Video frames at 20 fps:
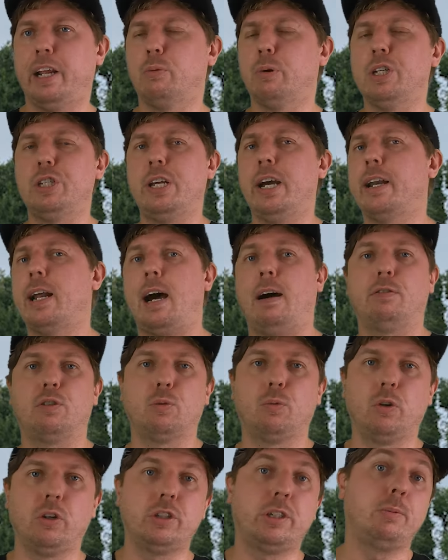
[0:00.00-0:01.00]
He reached out
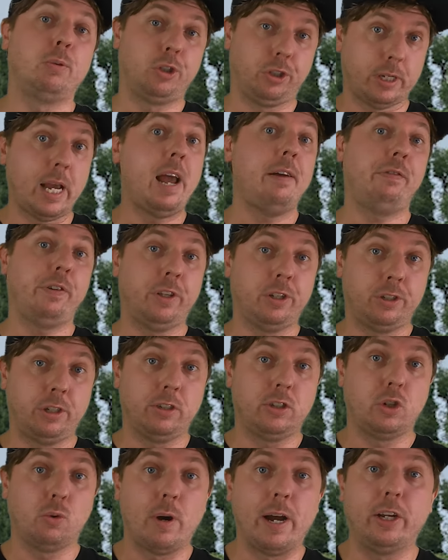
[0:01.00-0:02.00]
afterwards, he was safe in the
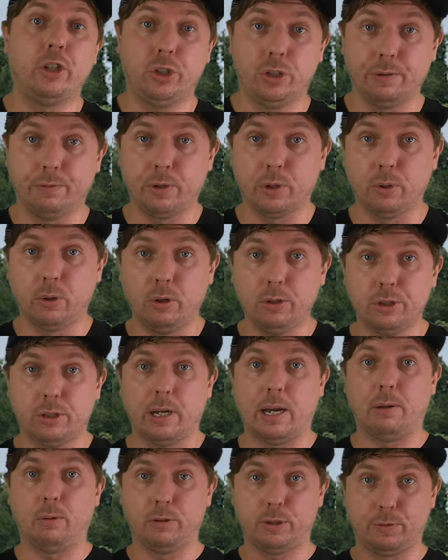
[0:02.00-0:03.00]
situation of
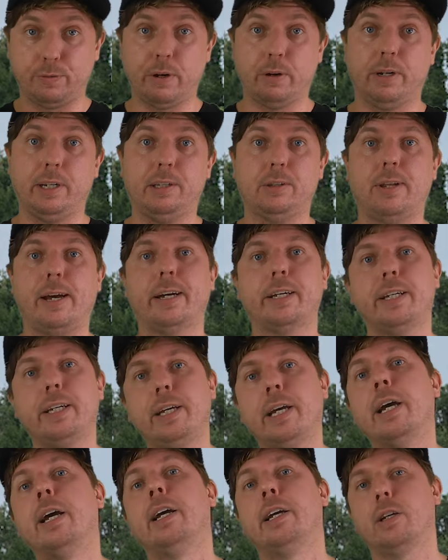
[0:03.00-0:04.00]
course, I was very
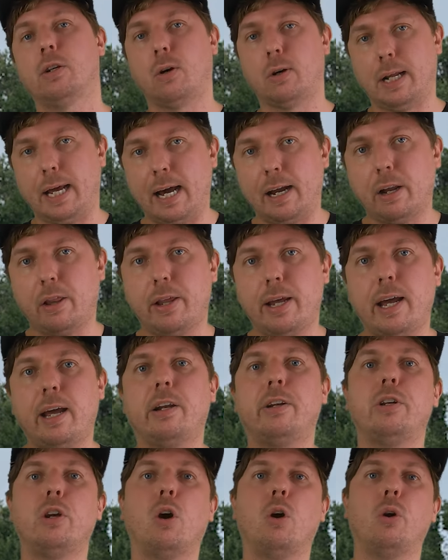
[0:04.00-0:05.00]
lucky, got out of
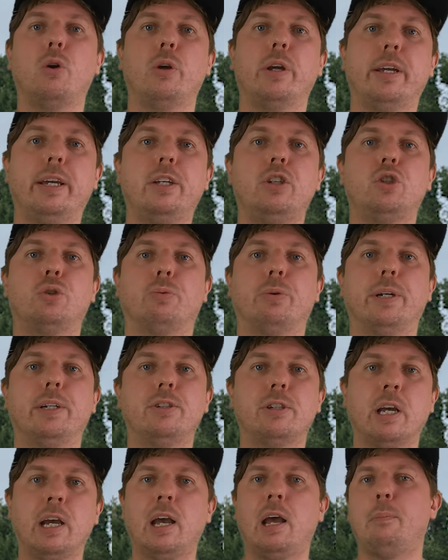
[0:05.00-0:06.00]
there, no
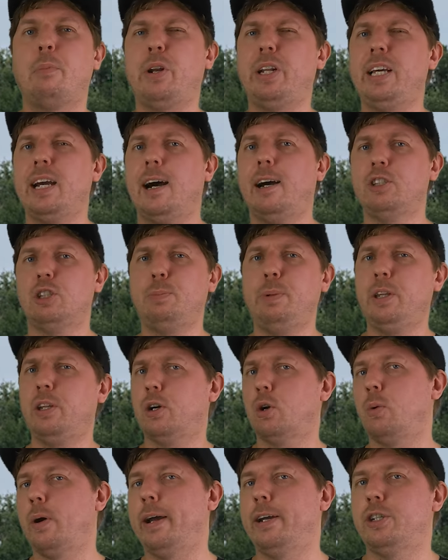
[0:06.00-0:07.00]
injuries. But he asked me
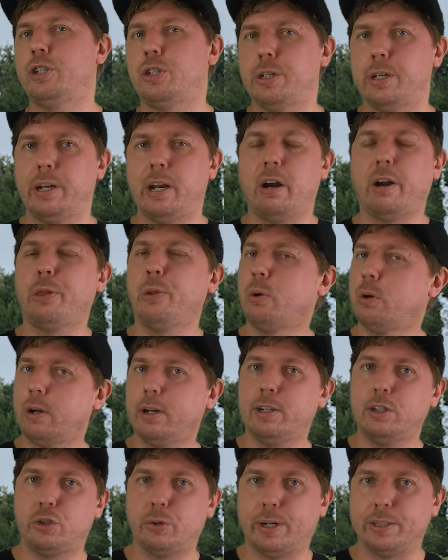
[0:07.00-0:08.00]
the question, and I thought
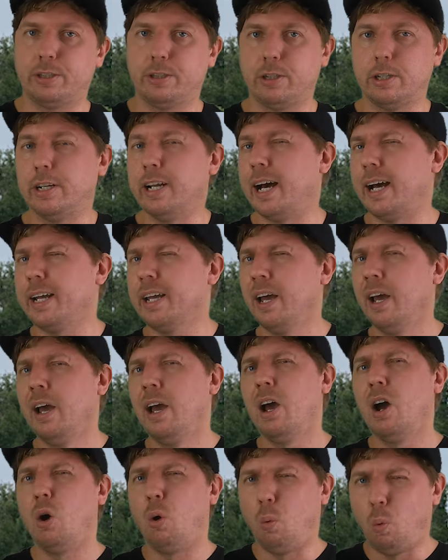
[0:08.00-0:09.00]
I'd address it today,
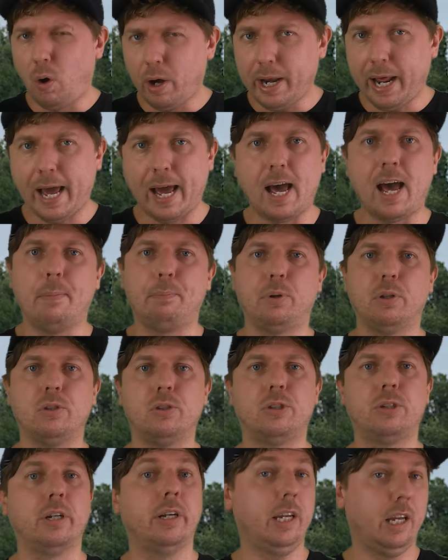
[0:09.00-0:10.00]
what
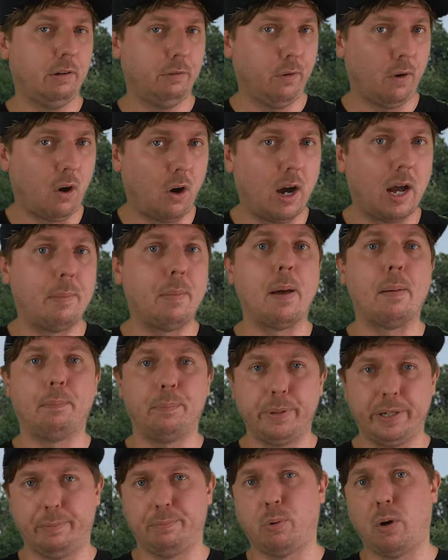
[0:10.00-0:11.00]
happens if
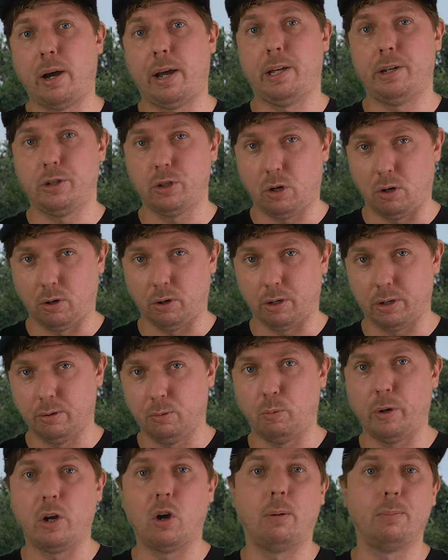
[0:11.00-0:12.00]
I'm bit by a dog
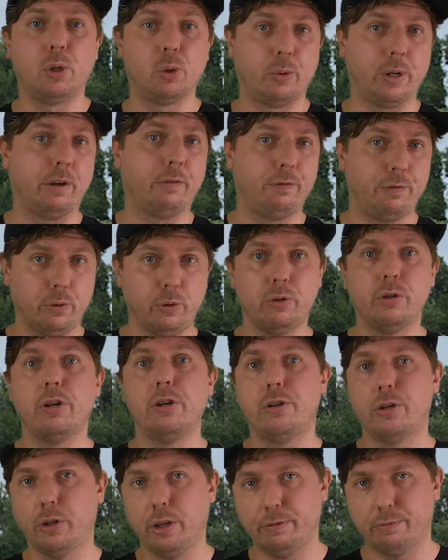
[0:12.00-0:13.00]
when I'm doing food
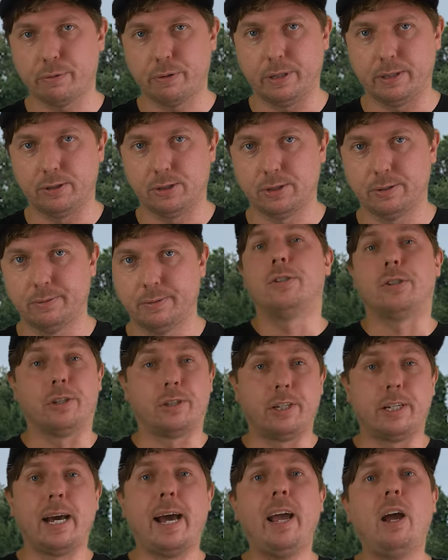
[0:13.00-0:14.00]
deliveries? So
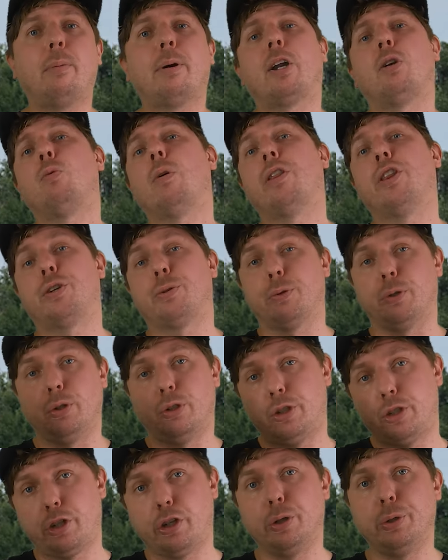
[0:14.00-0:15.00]
today I'm going to run
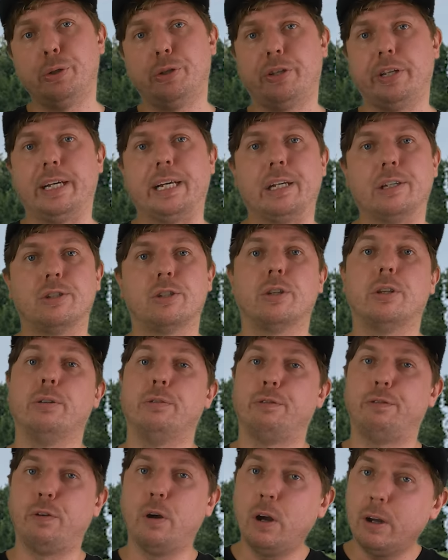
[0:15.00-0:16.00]
through two things.
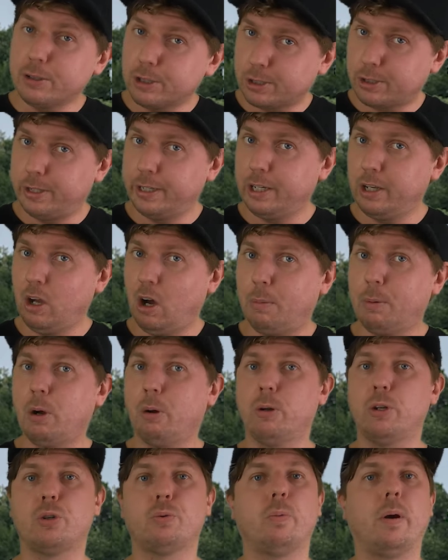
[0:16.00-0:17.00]
The first thing I'm
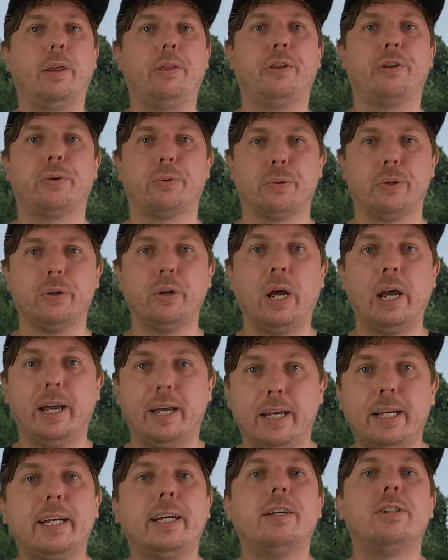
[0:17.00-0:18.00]
going to run through
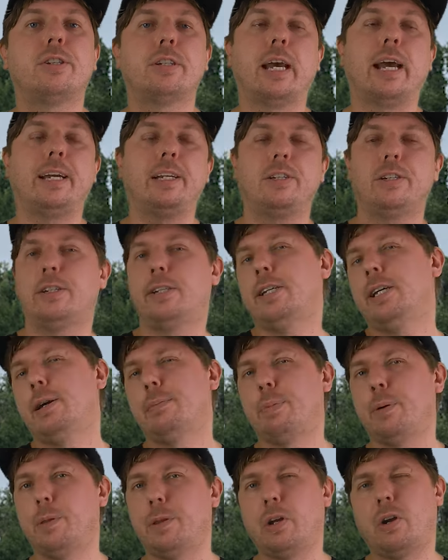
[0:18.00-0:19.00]
is a
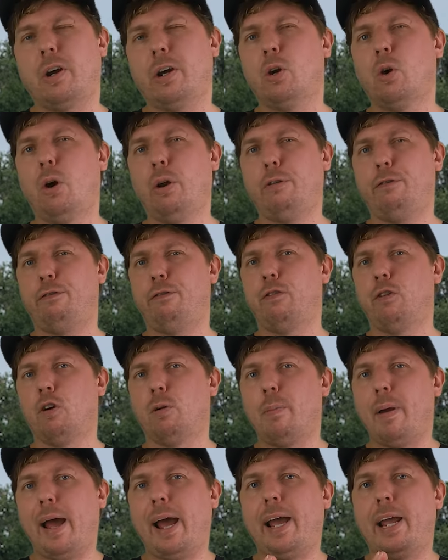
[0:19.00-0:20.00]
tip that I got from